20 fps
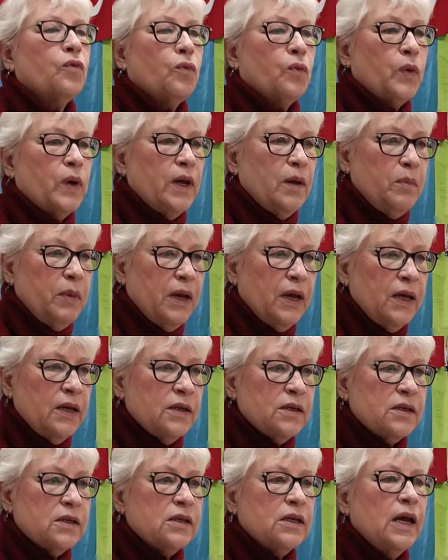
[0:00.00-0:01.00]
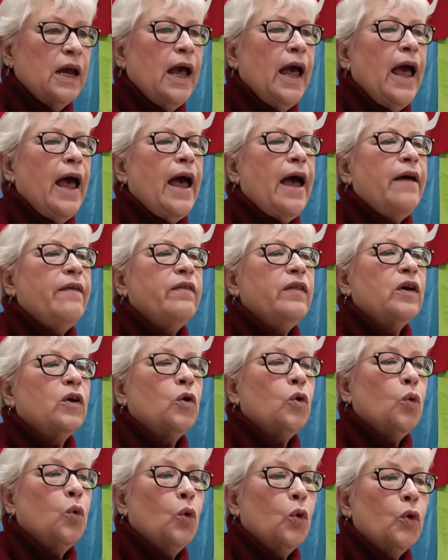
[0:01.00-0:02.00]
3 beats and the
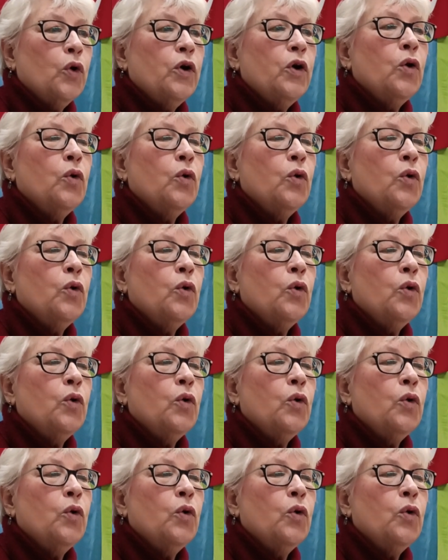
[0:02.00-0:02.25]
quarter